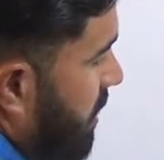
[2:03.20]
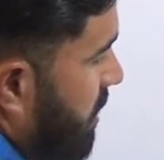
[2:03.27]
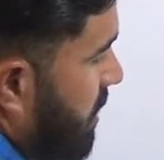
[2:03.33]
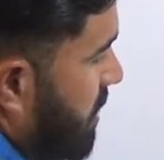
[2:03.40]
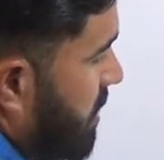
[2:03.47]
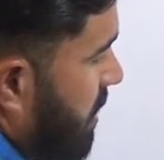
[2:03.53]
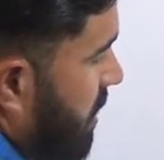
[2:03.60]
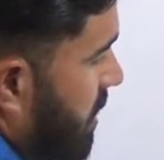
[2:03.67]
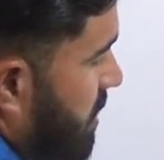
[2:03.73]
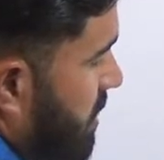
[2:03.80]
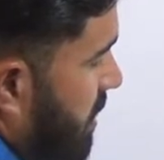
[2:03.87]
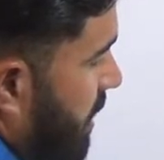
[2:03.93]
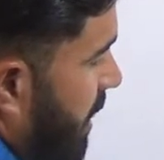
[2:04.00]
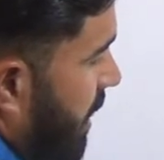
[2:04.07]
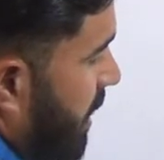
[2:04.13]
that this is
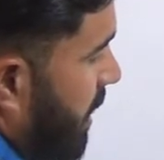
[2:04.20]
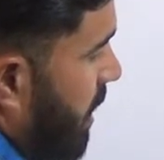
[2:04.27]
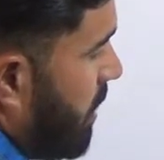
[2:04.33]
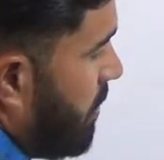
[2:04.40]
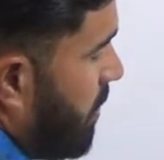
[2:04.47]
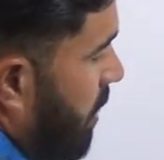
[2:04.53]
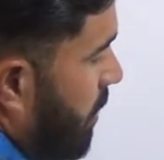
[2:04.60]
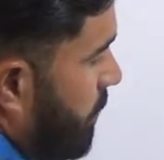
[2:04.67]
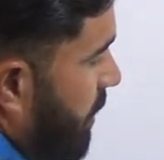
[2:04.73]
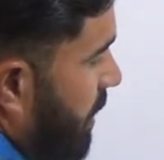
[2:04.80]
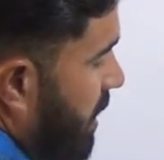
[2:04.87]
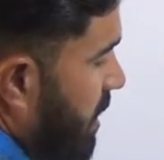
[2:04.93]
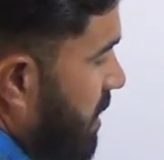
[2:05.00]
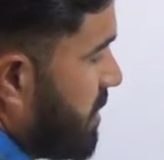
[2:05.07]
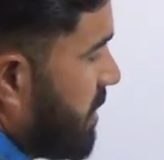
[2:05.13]
the diagram of
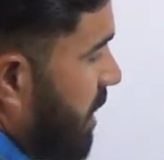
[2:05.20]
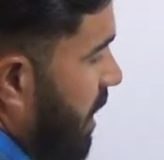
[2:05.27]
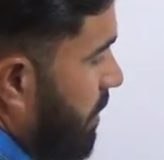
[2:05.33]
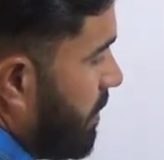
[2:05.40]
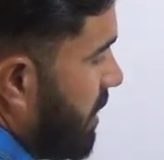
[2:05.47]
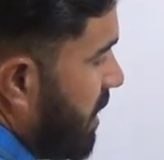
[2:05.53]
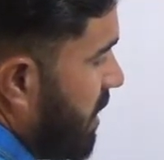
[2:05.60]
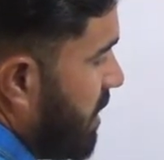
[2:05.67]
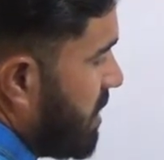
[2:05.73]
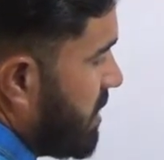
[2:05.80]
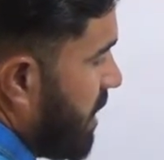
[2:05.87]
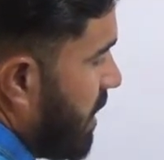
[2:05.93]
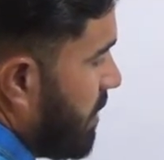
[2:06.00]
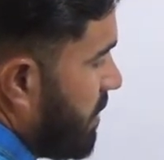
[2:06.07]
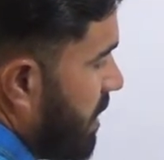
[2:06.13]
an enzyme,
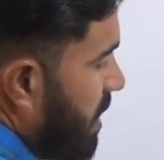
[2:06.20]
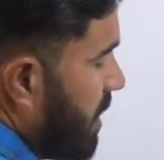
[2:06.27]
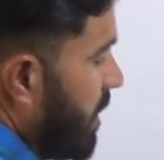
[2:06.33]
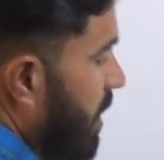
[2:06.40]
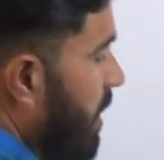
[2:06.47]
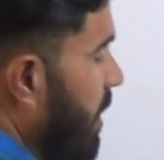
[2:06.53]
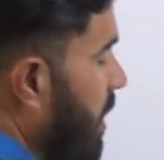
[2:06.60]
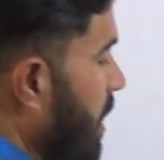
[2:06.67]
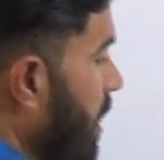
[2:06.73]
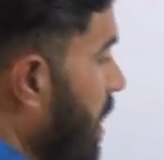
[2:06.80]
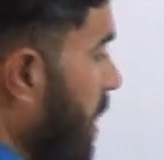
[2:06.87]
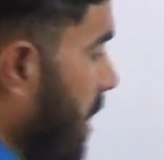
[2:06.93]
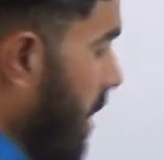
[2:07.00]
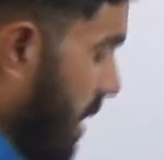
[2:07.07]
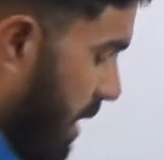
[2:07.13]
enzyme E,
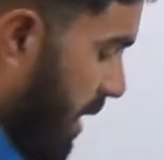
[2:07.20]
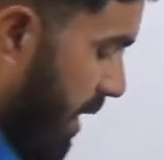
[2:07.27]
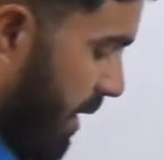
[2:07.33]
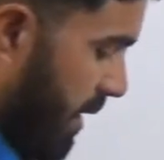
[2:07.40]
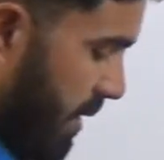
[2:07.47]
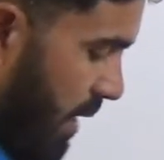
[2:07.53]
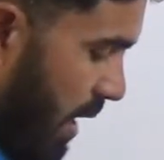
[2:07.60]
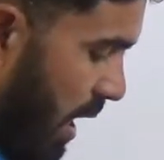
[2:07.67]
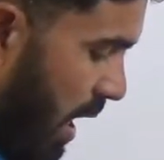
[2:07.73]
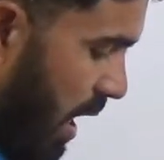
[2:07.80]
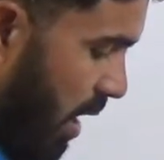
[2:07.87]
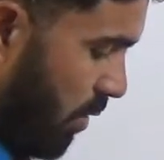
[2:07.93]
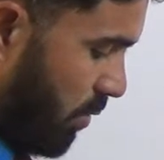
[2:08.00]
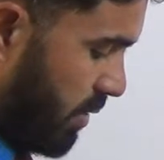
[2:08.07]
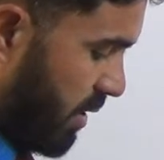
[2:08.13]
and
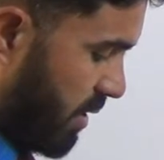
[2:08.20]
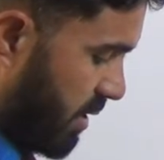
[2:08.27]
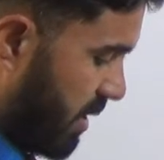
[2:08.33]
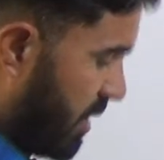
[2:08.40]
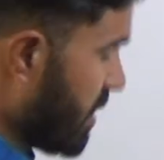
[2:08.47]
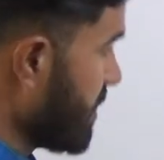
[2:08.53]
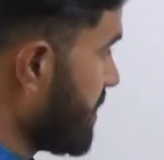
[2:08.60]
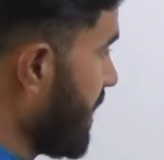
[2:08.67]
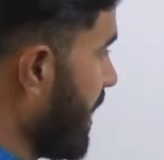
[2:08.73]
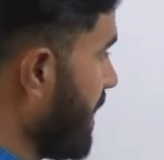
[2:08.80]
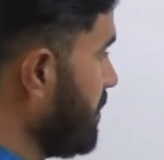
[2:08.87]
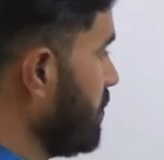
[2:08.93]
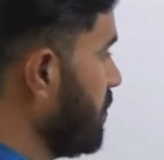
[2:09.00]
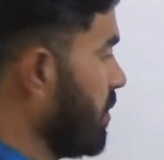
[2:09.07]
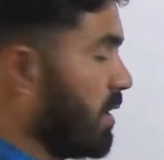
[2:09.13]
how this
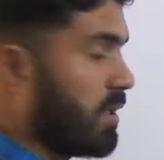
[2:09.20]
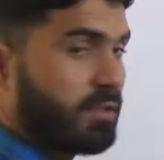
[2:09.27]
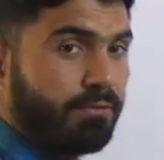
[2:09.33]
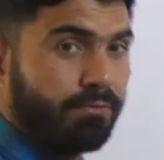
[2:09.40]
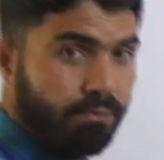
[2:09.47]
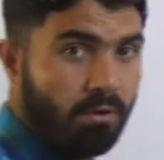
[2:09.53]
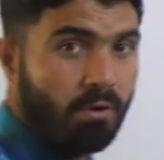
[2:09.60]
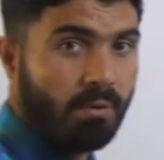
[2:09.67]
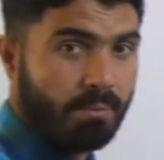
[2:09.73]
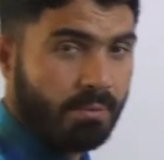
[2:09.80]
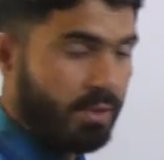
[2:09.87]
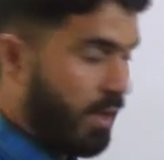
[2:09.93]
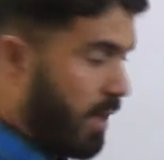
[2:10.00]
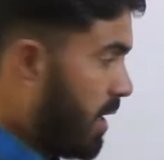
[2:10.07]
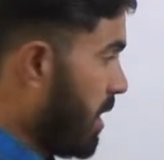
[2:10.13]
enzyme was
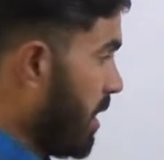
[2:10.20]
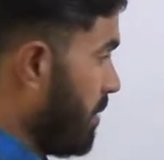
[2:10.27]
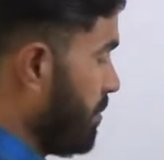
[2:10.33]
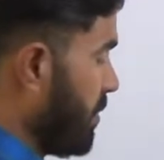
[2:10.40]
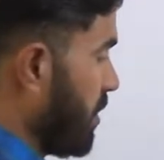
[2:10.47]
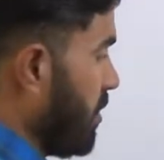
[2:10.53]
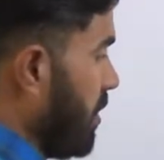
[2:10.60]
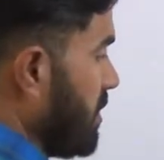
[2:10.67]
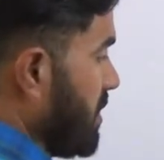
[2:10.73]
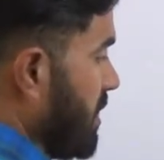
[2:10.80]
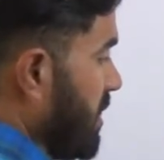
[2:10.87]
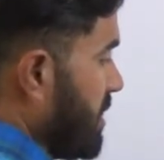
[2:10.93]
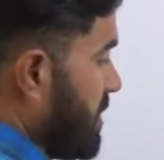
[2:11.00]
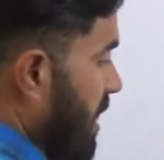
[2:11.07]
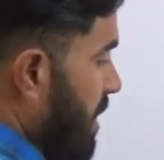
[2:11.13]
formed. Because
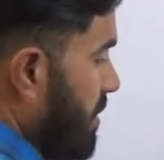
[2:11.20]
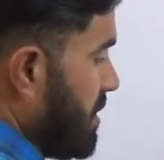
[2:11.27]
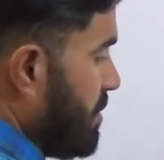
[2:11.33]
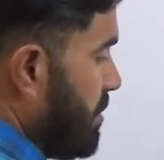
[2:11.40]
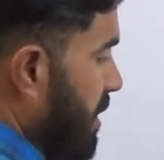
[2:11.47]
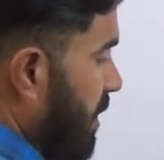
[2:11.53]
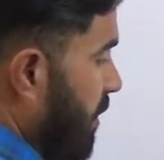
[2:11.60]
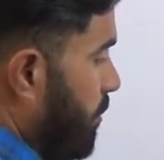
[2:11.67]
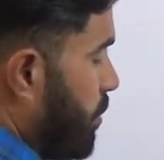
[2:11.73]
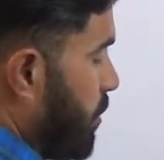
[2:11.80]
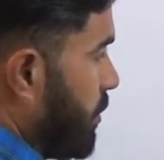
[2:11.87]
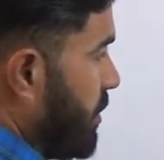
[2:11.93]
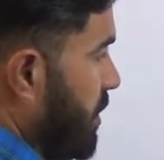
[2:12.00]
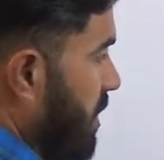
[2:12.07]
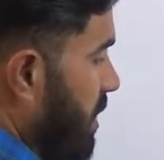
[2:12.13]
enzyme is made of
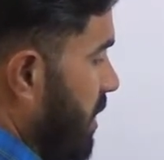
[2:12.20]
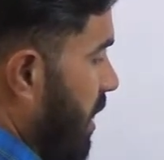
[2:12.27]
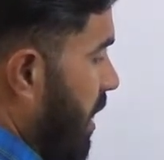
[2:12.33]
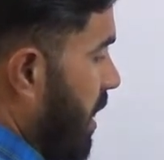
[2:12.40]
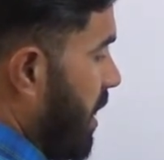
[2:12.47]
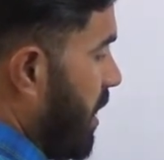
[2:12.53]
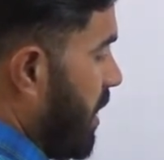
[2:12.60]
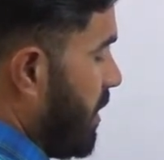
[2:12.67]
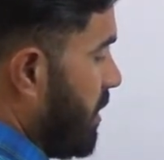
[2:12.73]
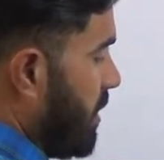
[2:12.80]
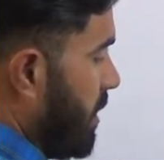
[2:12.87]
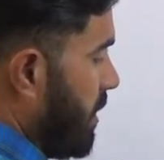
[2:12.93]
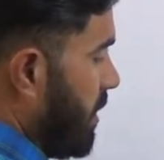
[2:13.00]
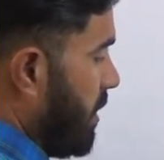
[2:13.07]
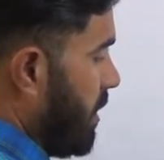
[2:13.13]
protein, and
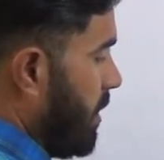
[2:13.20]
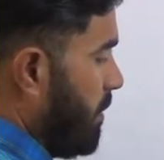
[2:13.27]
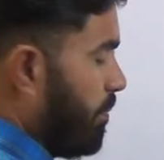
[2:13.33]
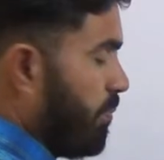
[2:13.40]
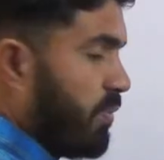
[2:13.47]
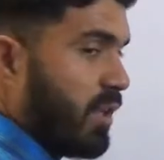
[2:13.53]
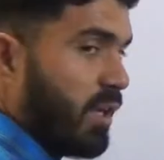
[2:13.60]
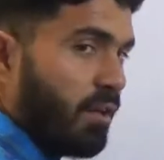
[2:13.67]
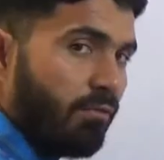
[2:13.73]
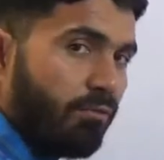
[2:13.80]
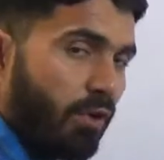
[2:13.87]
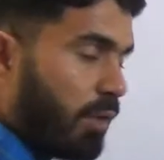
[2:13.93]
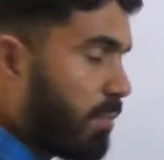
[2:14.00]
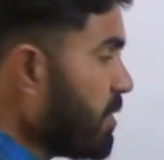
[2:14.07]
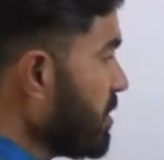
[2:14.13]
the
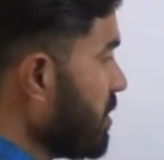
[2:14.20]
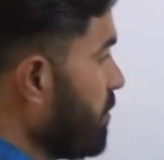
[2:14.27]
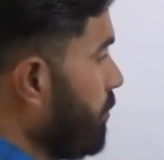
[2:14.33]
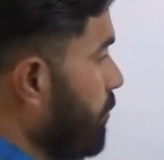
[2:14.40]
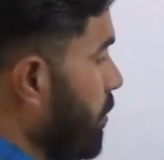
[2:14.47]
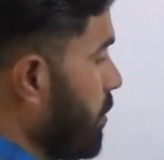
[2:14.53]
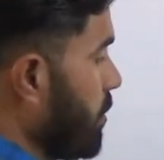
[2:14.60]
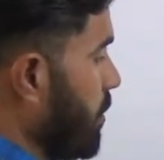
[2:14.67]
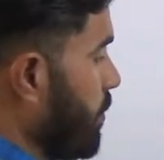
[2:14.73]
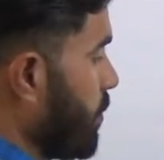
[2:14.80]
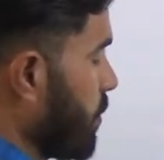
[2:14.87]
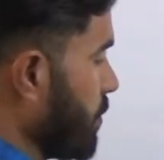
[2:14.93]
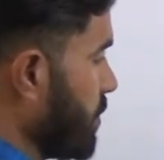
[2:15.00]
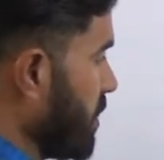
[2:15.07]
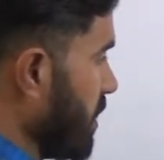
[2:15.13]
information for the
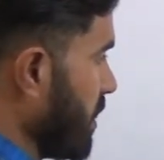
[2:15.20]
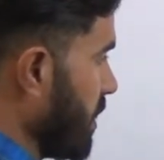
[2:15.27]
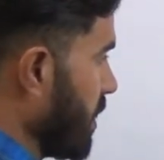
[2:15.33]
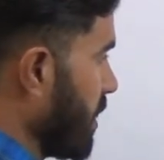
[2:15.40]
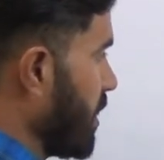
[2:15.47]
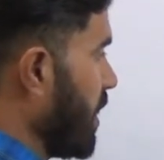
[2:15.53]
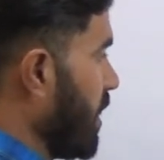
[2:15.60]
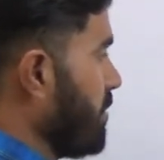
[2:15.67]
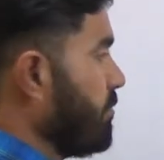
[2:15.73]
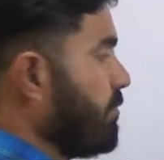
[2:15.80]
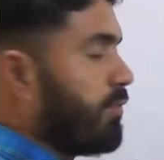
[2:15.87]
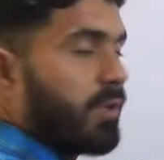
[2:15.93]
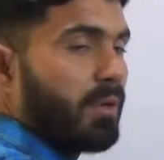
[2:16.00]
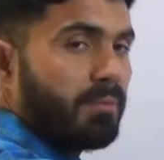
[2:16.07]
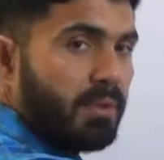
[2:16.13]
protein came
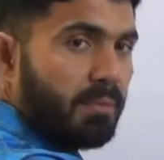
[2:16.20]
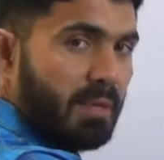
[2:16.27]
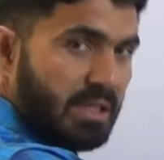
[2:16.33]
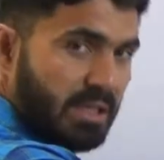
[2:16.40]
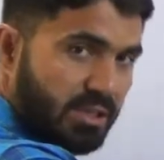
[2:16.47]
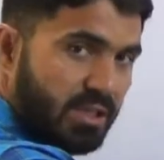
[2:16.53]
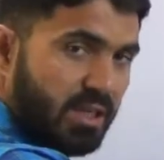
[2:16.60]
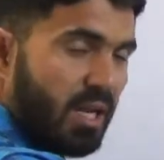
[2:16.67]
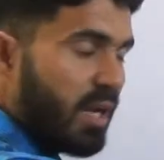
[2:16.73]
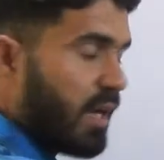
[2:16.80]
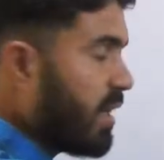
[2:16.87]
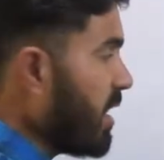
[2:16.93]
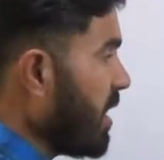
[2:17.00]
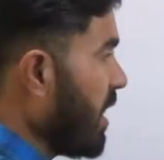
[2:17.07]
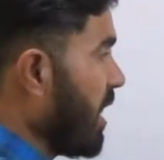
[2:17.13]
from the messenger
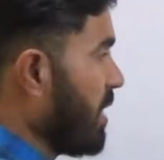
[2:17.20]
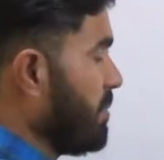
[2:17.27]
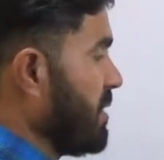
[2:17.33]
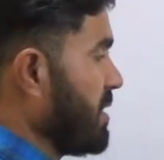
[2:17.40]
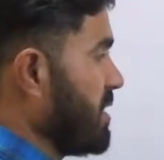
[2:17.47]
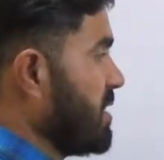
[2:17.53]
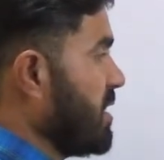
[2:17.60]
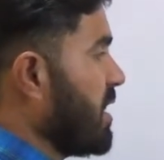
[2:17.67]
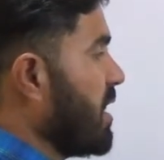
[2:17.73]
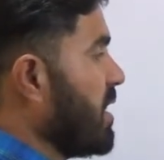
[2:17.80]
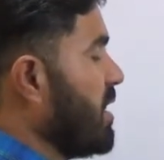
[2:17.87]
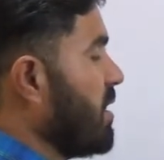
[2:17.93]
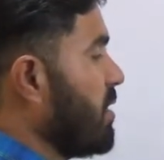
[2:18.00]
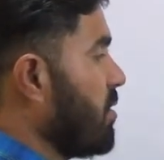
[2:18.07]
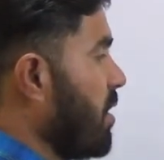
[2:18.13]
RNA, and messenger
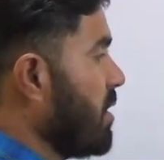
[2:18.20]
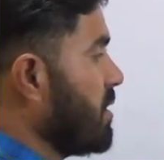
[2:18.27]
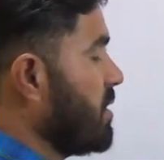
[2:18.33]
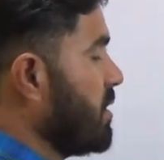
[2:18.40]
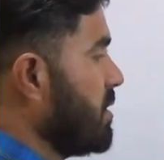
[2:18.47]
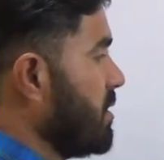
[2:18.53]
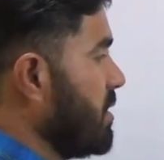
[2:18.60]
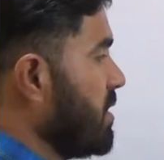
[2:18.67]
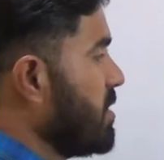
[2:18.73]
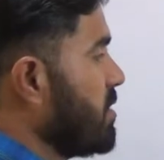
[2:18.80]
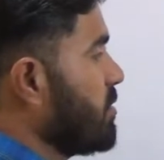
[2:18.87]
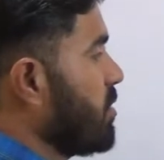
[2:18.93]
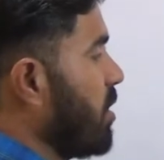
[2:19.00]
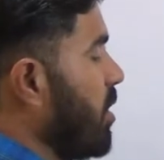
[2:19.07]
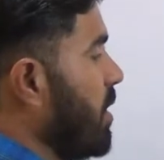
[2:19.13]
RNA
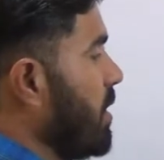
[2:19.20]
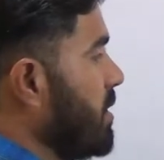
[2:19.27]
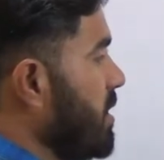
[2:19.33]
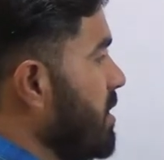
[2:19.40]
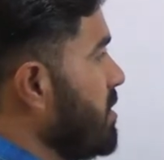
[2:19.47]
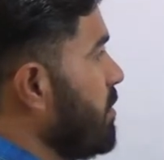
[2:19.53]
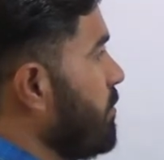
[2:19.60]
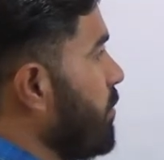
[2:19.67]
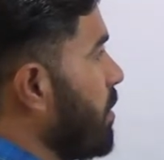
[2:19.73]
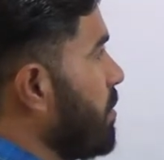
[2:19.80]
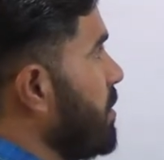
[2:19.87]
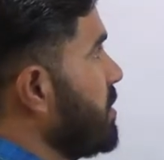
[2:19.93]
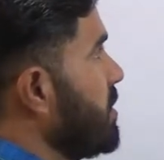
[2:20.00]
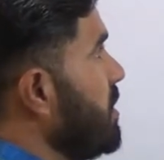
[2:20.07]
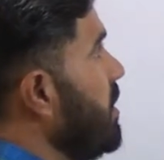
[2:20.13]
got these
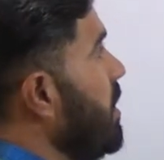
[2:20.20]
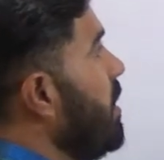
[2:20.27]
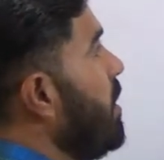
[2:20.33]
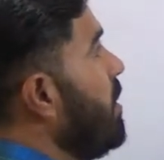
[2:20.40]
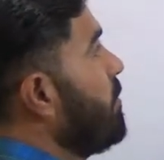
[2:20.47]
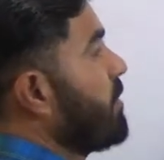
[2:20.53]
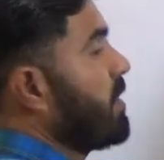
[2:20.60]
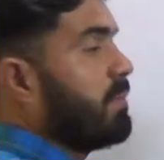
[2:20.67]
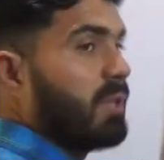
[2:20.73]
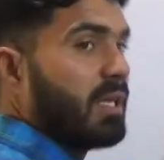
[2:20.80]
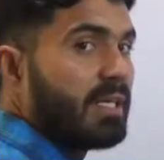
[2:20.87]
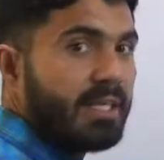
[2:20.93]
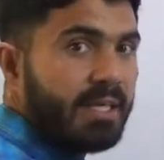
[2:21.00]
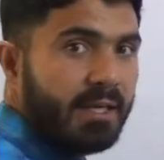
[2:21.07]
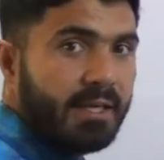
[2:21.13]
information from the
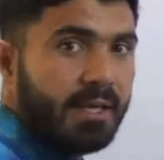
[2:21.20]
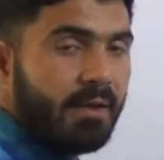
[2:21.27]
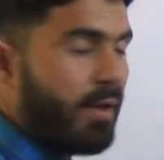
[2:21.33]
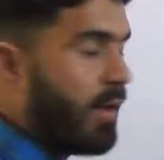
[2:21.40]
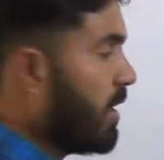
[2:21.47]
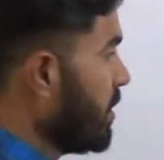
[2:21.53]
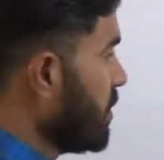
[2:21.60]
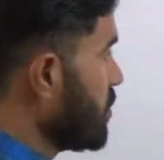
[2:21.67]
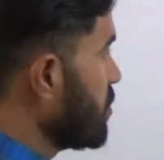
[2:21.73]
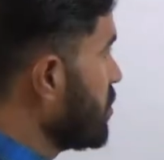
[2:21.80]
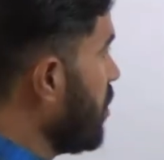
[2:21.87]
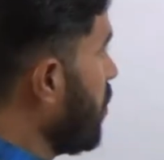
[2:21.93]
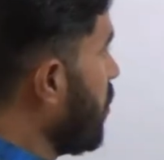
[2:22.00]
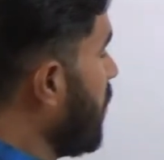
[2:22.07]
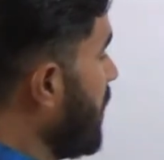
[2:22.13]
DNA.
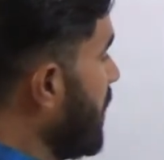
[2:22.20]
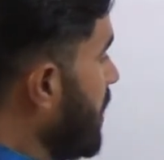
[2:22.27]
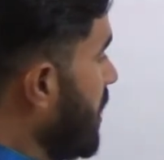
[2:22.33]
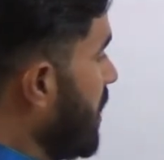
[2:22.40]
So